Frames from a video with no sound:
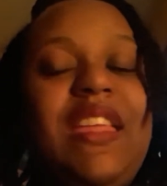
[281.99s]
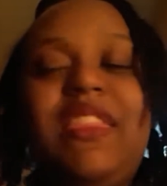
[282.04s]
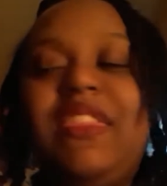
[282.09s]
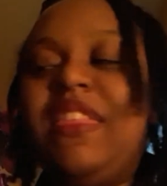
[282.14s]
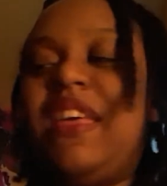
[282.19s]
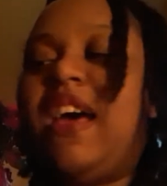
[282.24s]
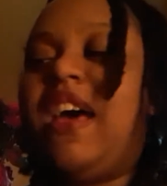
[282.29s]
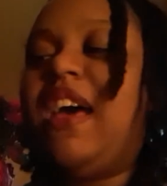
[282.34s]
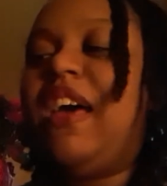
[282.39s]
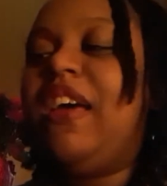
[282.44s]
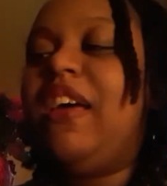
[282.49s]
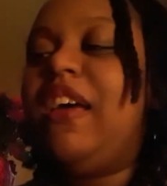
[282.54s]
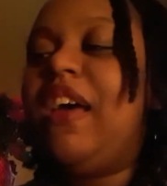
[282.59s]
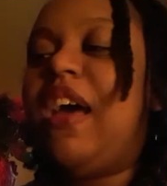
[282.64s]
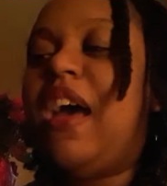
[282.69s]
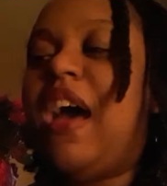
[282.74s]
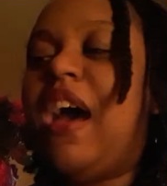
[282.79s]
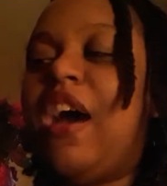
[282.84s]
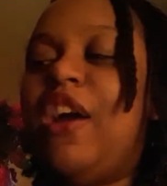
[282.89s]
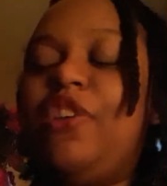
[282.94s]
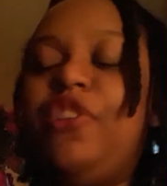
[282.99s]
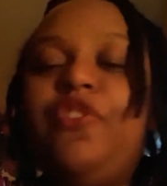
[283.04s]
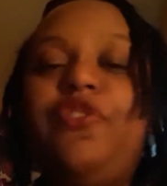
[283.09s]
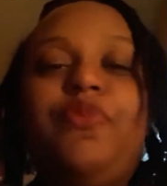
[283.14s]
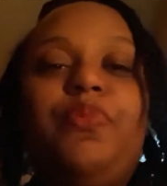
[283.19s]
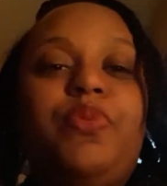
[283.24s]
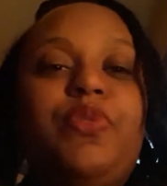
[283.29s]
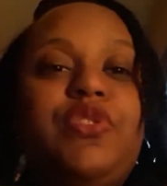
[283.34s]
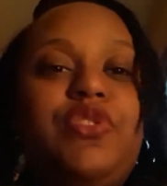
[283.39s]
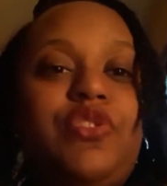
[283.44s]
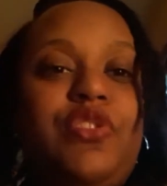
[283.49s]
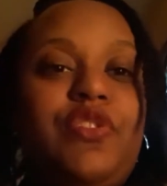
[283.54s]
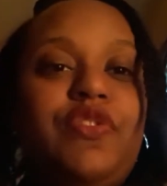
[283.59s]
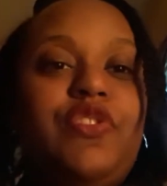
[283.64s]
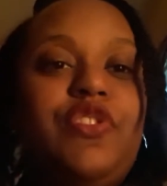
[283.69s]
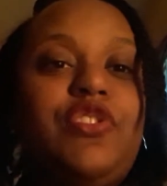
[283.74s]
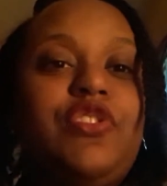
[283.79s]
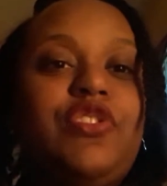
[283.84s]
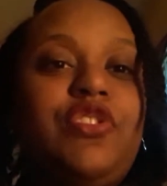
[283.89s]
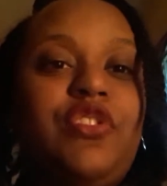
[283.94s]
that how you've preserved
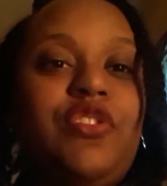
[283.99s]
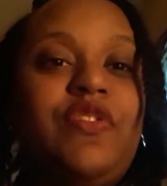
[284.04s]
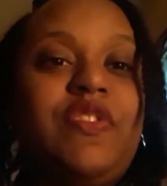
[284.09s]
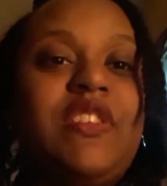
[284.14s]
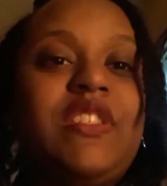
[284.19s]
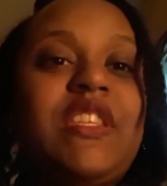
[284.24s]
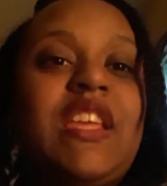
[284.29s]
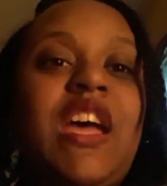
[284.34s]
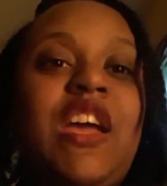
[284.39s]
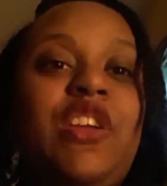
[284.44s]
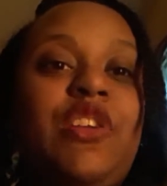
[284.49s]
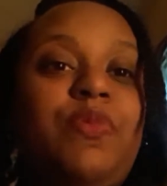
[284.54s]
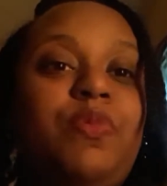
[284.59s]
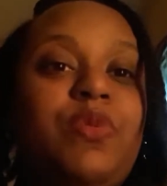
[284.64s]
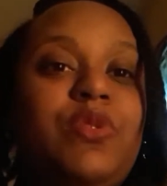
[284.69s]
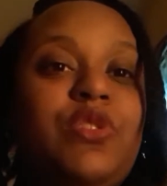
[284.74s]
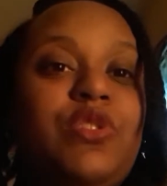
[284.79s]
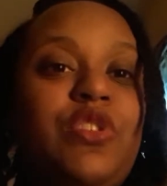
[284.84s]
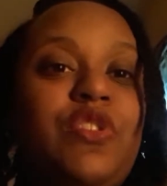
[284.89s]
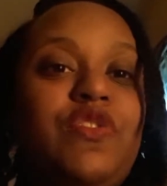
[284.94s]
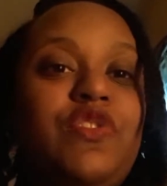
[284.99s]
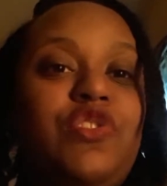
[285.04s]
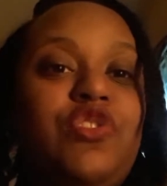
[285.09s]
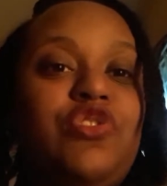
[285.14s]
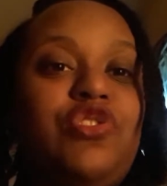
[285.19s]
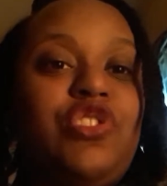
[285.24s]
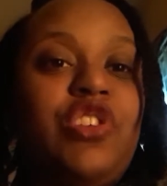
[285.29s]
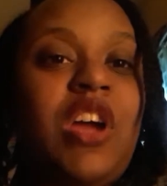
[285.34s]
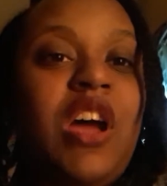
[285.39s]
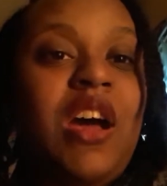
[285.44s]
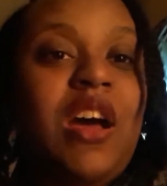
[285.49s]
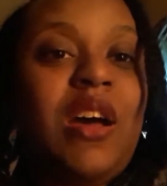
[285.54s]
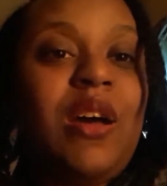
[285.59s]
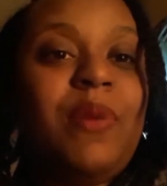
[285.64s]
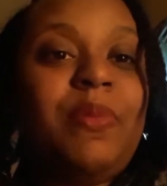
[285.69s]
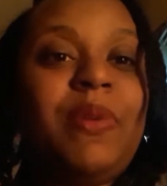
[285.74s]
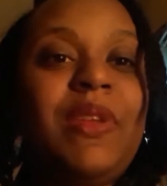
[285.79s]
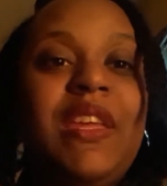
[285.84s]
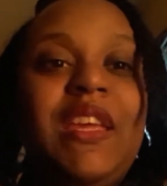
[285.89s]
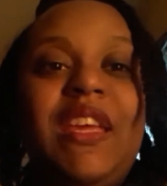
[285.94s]
your service, how you preserved your
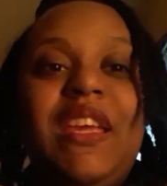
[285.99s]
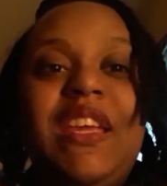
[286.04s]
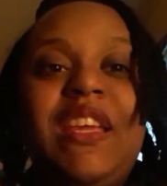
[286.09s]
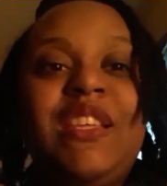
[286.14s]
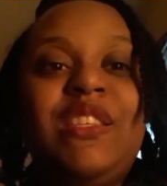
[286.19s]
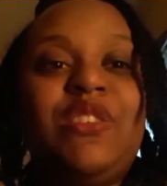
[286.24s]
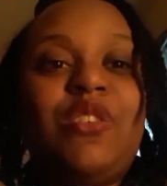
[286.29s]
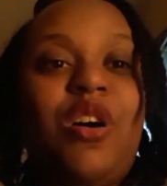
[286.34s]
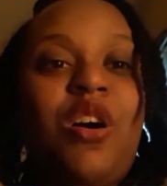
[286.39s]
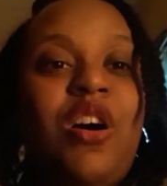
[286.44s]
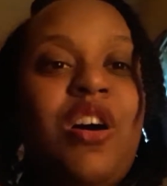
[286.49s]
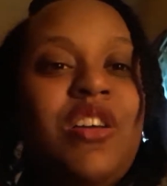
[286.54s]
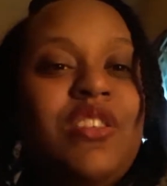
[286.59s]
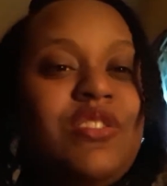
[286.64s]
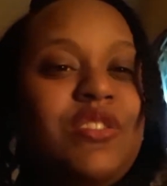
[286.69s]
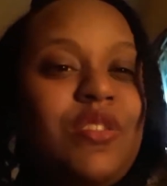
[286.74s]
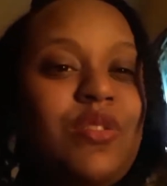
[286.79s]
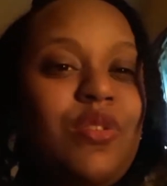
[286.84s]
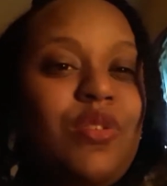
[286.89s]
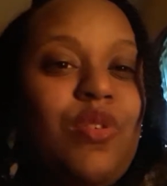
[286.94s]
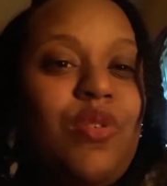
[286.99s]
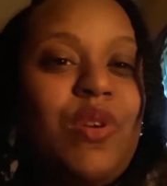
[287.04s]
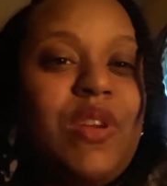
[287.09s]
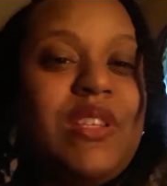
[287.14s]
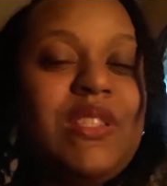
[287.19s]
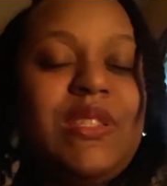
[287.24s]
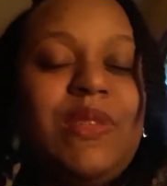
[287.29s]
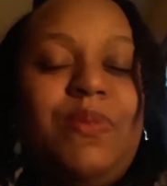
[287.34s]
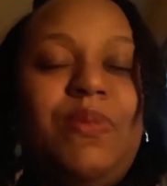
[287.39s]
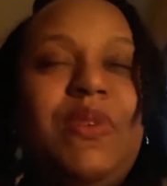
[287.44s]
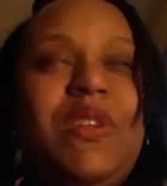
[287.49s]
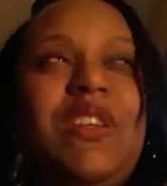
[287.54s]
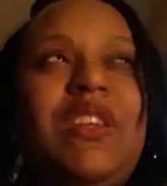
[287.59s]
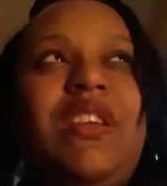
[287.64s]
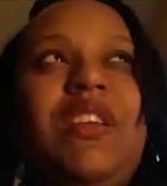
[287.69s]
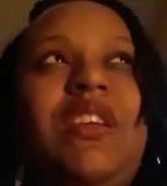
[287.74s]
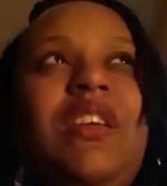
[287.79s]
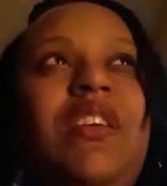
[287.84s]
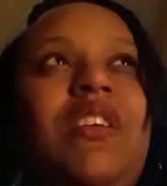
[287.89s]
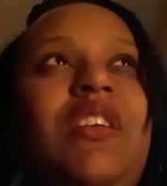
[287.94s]
job is also going to
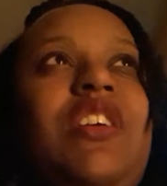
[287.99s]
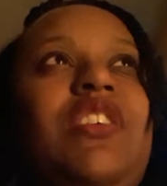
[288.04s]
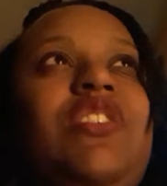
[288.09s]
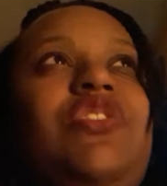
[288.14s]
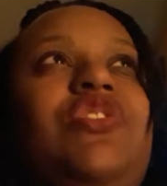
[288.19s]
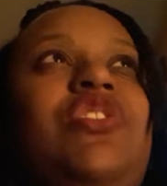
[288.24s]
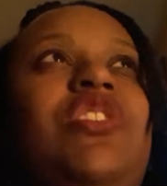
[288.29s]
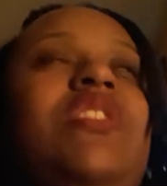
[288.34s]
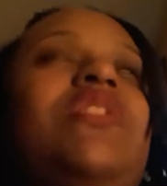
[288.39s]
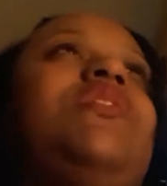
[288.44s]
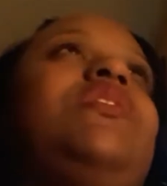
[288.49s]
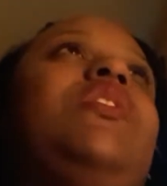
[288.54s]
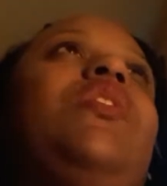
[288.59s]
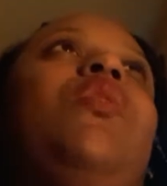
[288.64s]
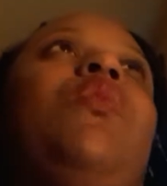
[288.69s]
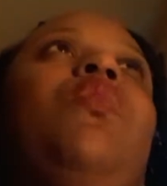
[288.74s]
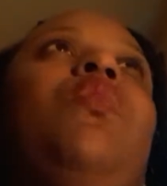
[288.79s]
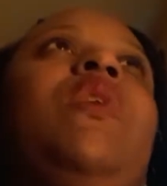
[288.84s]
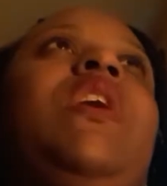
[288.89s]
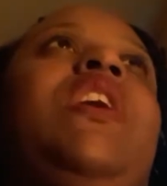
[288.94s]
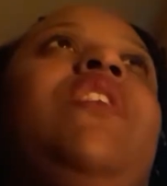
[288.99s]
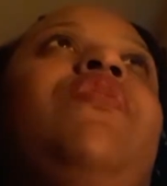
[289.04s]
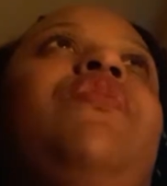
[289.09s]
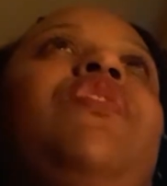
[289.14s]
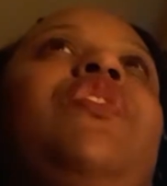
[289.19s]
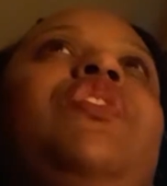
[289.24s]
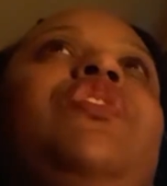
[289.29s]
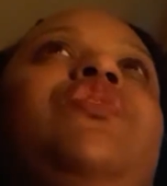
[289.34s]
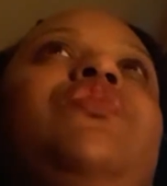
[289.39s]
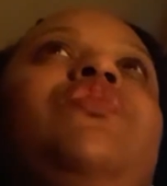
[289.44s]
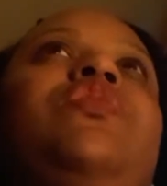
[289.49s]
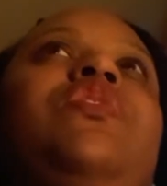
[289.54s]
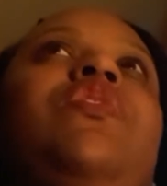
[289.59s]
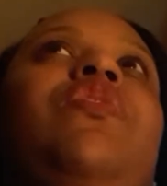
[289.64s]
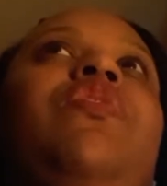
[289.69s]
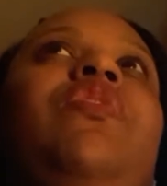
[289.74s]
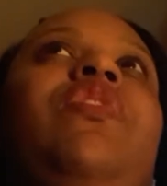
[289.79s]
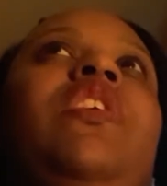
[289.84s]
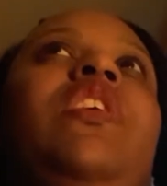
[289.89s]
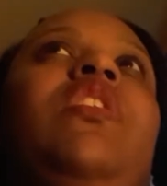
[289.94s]
be just a way for you to
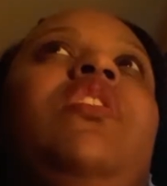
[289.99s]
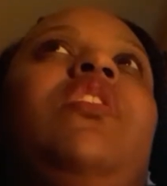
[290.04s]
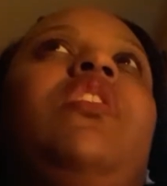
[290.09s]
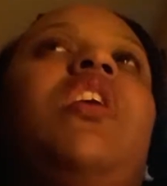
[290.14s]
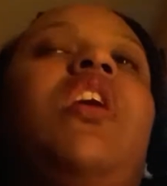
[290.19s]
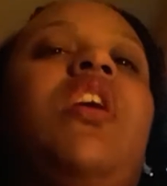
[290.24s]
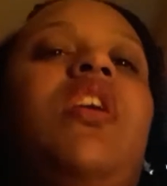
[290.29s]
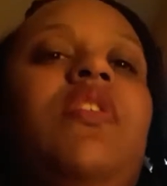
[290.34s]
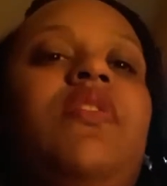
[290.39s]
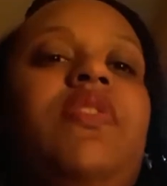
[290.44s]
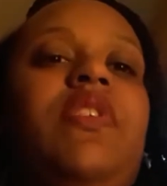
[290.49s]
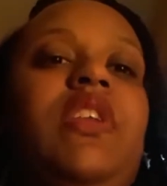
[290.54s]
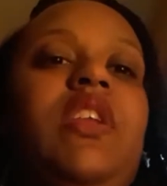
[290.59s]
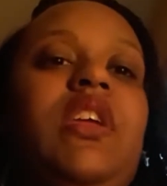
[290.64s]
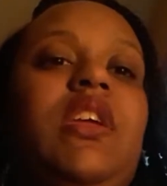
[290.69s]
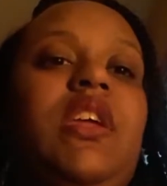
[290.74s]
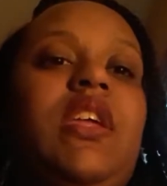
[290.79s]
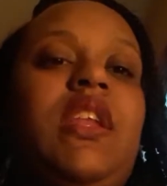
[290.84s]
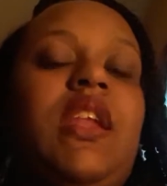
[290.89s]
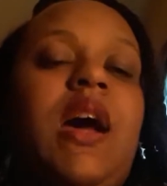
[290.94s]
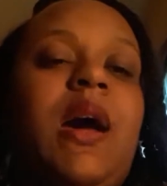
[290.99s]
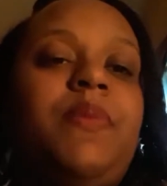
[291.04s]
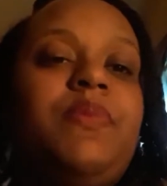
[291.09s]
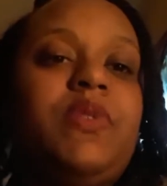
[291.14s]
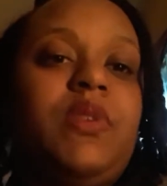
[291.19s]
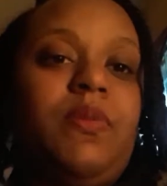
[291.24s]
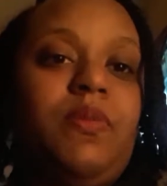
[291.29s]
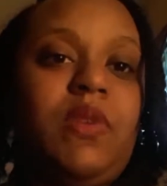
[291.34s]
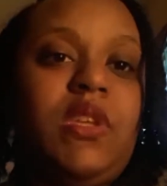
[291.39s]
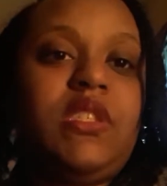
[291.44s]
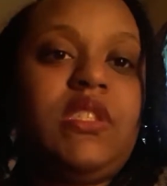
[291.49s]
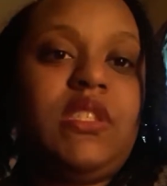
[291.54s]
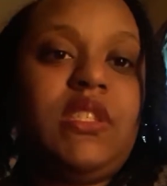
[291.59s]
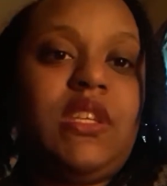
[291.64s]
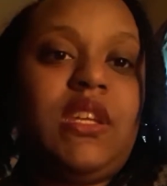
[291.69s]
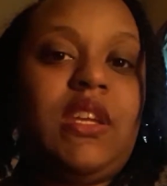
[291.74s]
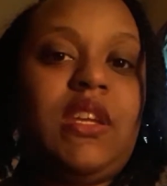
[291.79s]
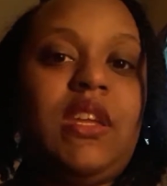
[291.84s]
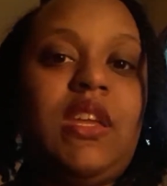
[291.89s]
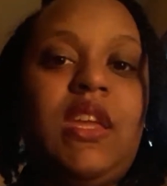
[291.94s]
feel confident and
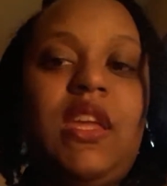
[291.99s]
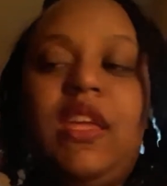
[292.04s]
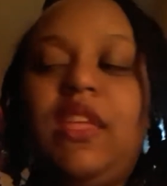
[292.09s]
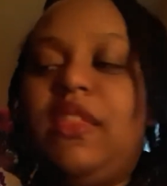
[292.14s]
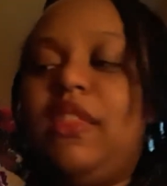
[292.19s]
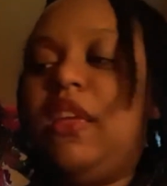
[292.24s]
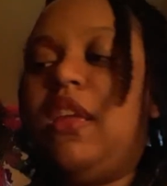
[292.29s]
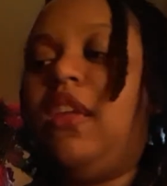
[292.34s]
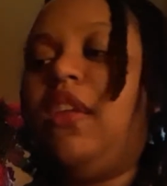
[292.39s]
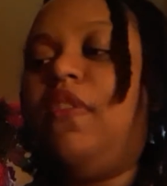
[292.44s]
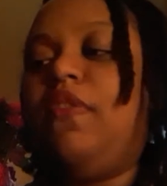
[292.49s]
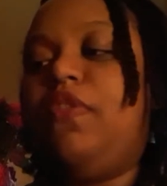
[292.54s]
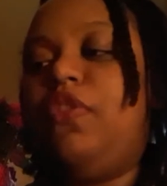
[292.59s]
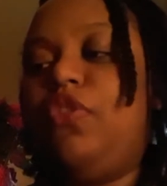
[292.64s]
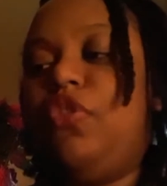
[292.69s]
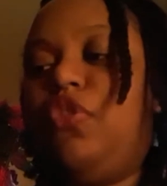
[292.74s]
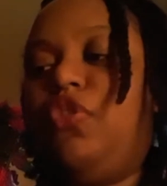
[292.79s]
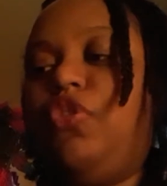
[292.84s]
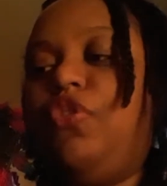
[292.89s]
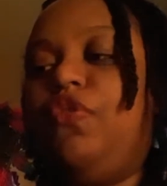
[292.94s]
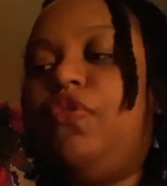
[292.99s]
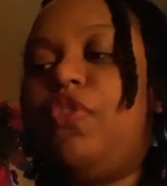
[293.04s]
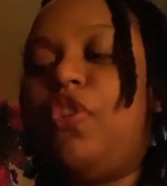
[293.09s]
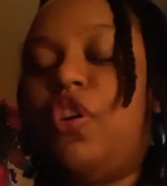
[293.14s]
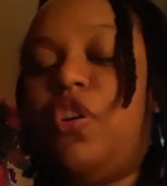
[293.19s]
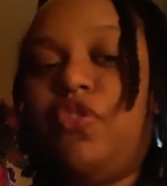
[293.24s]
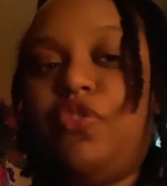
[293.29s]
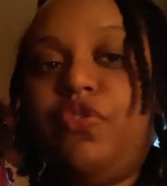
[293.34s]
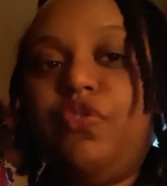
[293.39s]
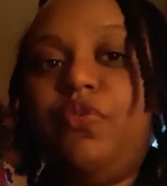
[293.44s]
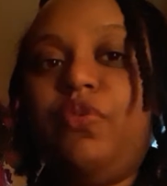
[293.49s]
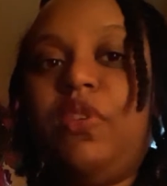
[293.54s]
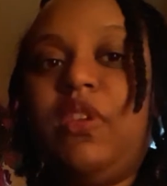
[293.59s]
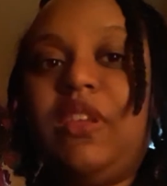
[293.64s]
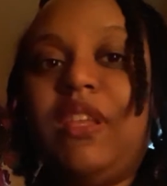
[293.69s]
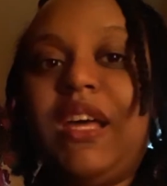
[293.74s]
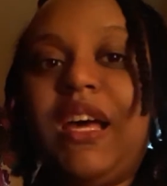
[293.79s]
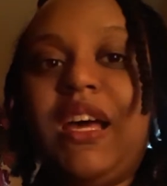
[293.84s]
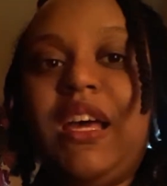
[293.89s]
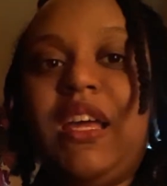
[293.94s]
optimistic that even though you've gone through a
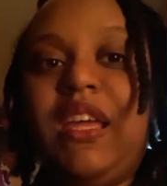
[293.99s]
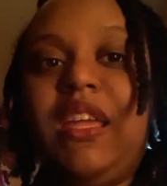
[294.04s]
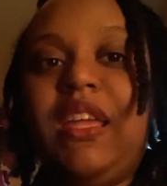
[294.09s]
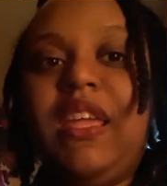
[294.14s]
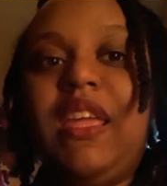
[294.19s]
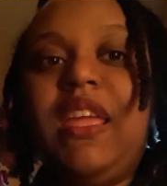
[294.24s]
lot,